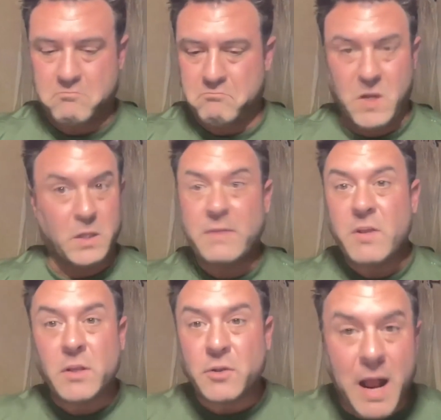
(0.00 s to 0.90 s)
Do you leave it
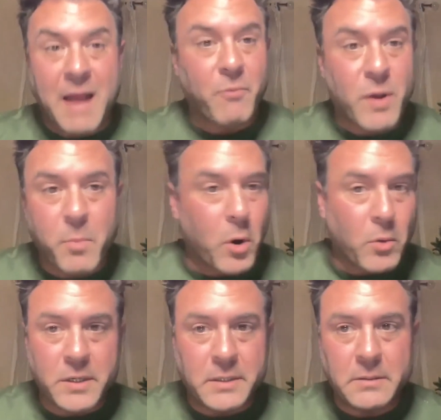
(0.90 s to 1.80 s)
in the driveway
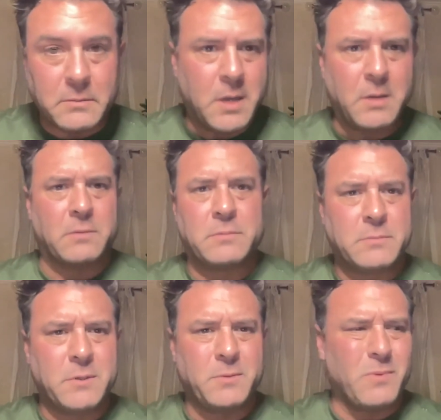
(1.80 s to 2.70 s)
broken? No,
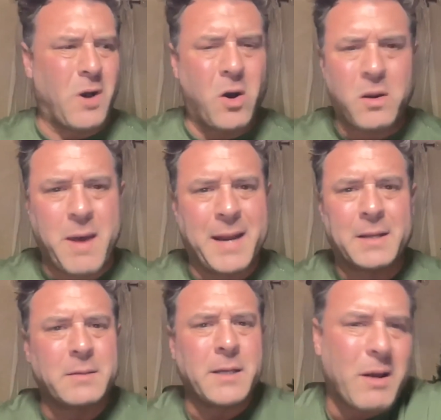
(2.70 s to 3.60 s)
you
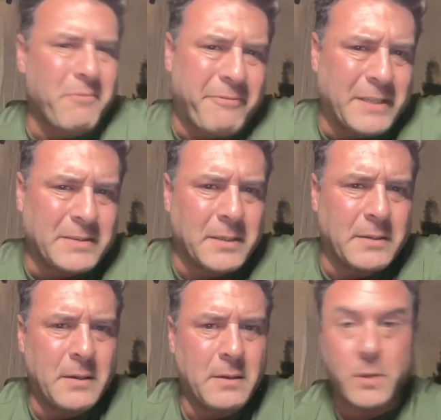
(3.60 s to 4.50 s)
automatically go out and fix it.
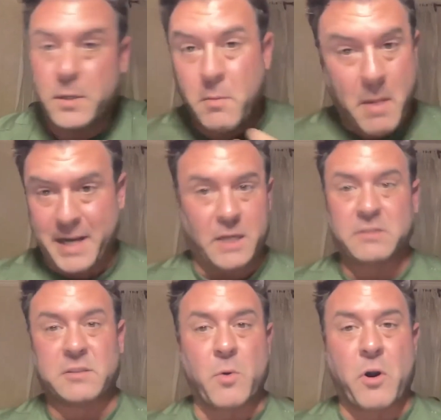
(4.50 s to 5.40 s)
Whether you're my
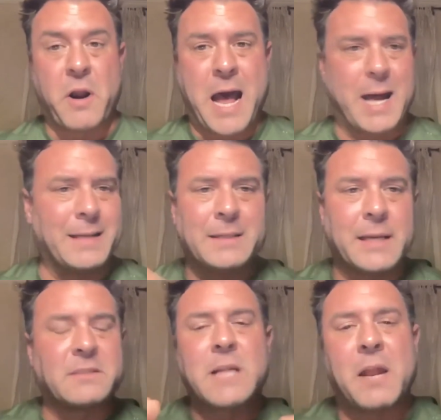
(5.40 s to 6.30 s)
customer or not,
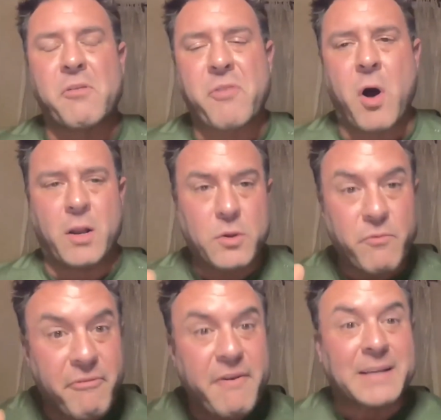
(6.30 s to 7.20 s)
it's not a thought. You
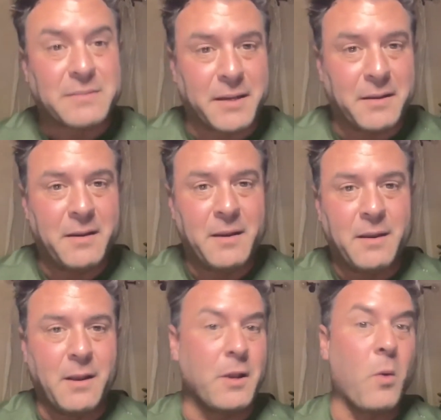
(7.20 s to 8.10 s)
fix it.
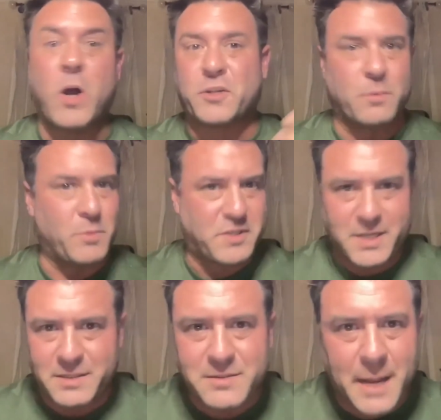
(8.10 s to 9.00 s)
You know, your washing
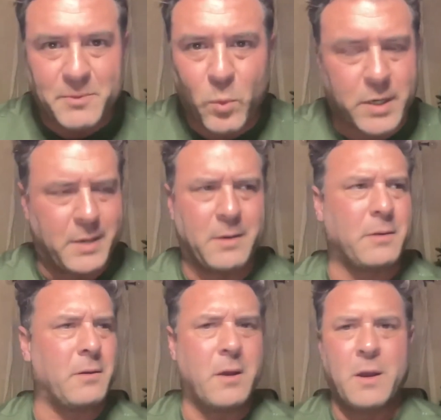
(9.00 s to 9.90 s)
machine stops working. Are
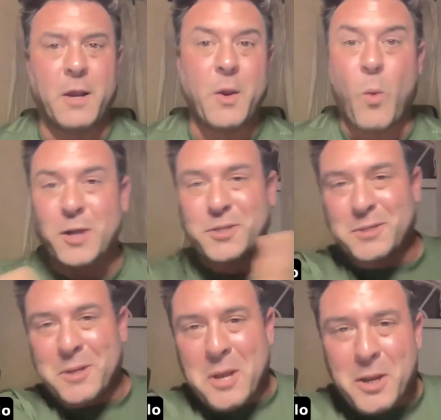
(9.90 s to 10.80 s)
you
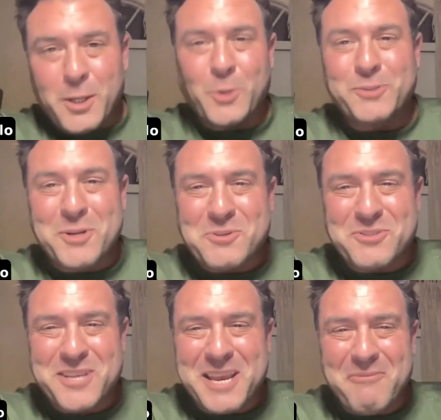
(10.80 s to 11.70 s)
washing clothes in your
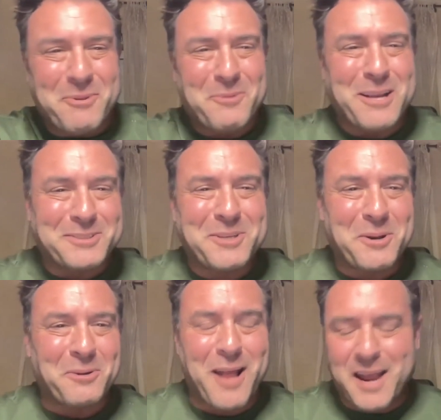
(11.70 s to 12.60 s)
sink for the rest of
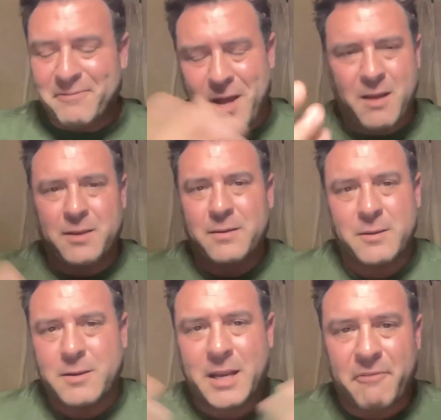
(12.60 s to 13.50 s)
your life? No,
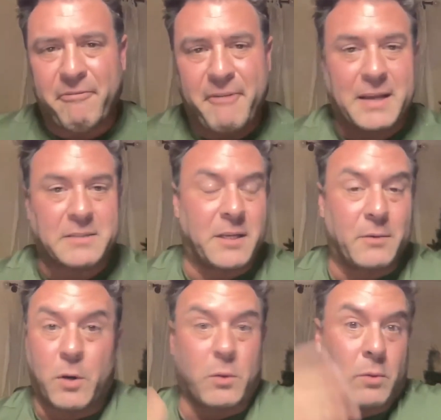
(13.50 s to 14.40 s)
you get it fixed and
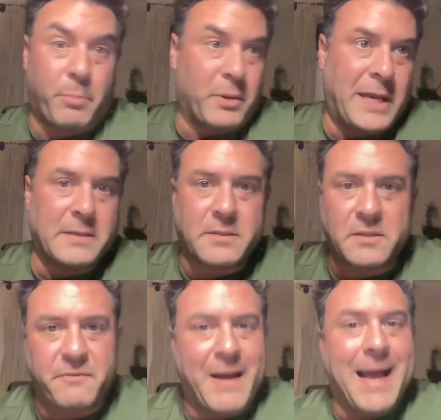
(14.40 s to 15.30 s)
replaced
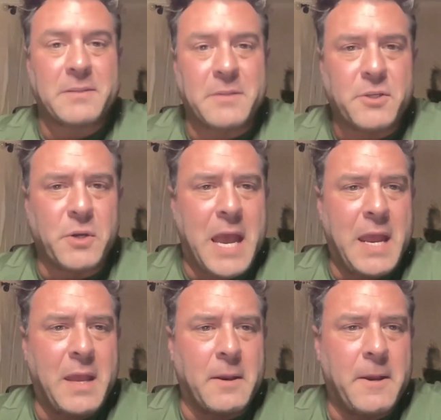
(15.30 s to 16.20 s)
as fast as you
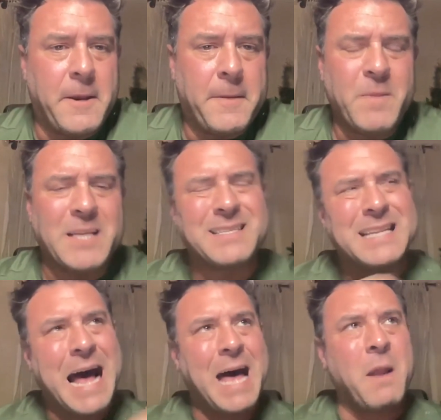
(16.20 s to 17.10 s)
can. It's
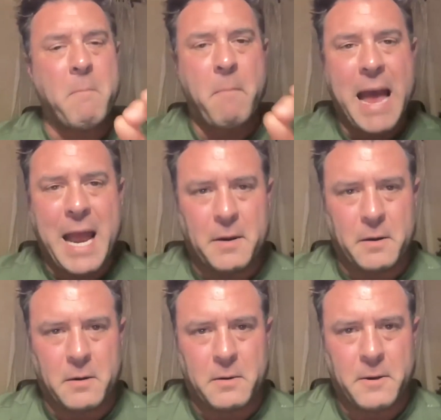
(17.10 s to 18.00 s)
not a
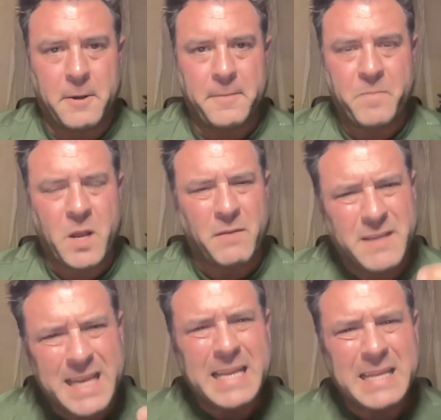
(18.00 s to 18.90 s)
matter
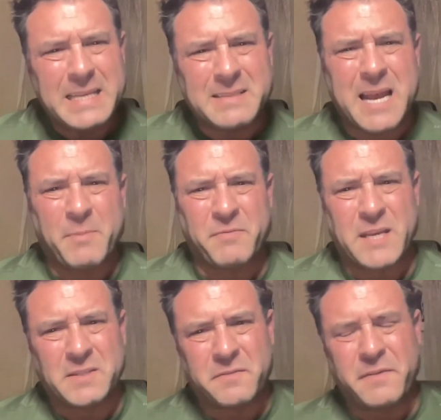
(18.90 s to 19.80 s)
of getting these type of
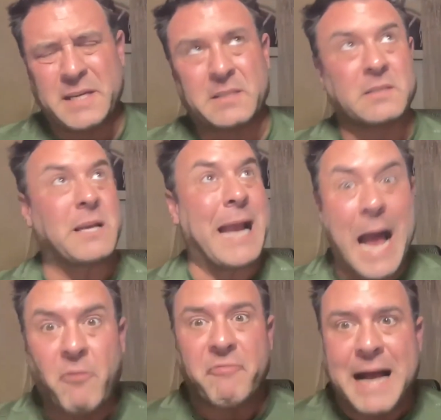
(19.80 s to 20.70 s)
things fixed. It's like,
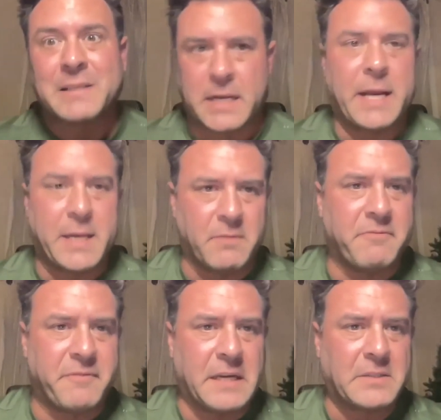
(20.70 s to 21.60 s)
how fast can I get them
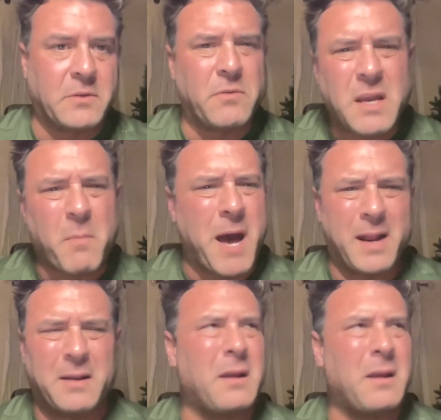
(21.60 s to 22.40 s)
fixed? You think about it.